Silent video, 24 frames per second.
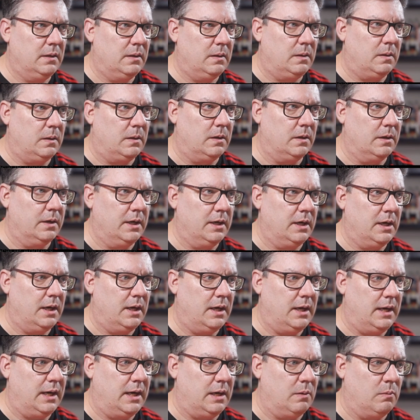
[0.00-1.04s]
on
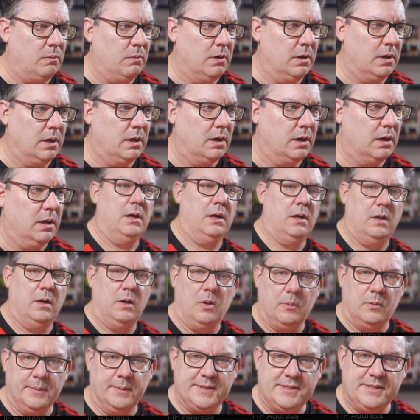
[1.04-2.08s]
our
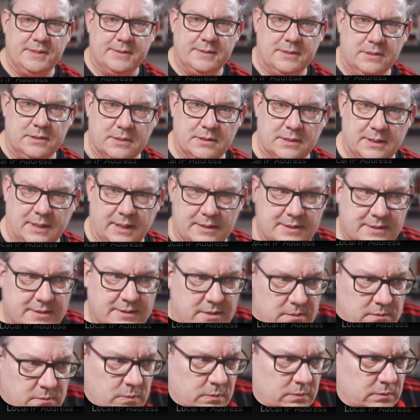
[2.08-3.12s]
Home Assistant and
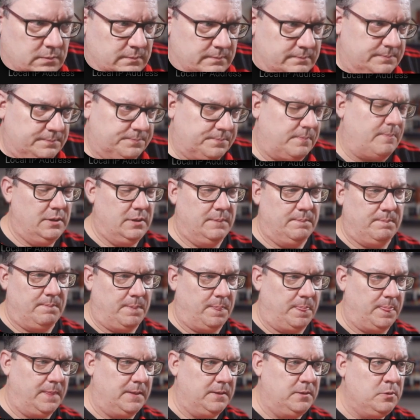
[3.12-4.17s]
Stonewall.
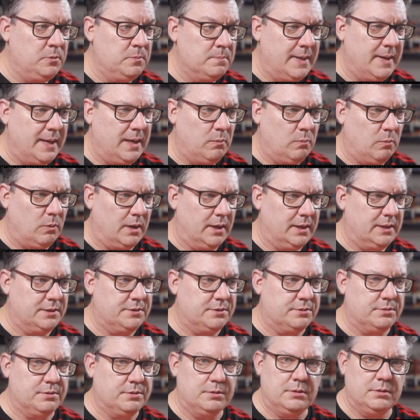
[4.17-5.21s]
You may want
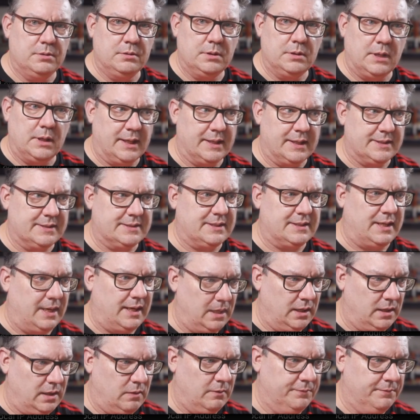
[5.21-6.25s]
to, as
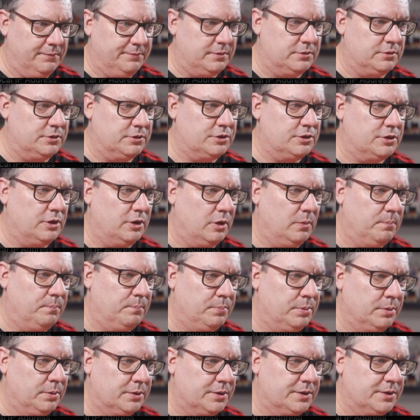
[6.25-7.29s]
I often show,
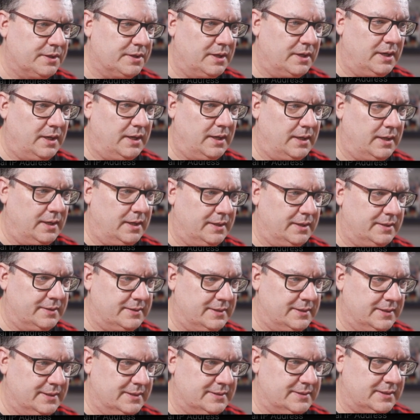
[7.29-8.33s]
put uh,
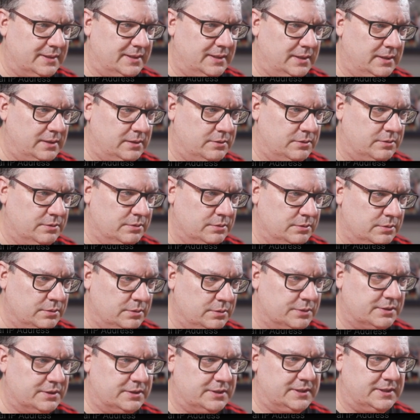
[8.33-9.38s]
this into
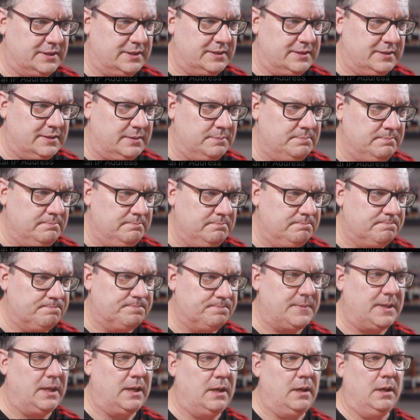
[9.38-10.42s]
system
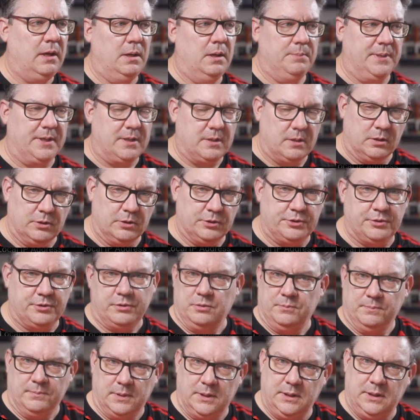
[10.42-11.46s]
because to
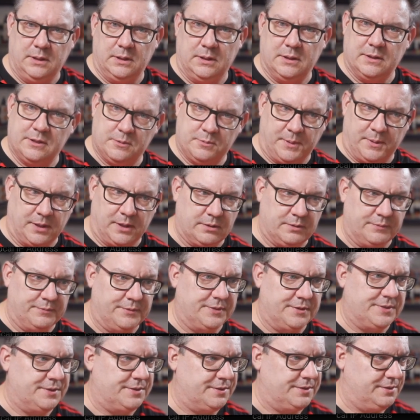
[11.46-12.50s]
me, it's part of
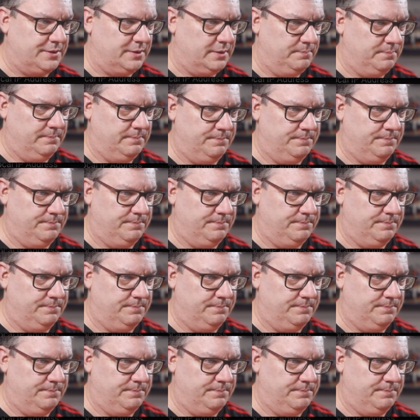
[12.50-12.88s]
the system.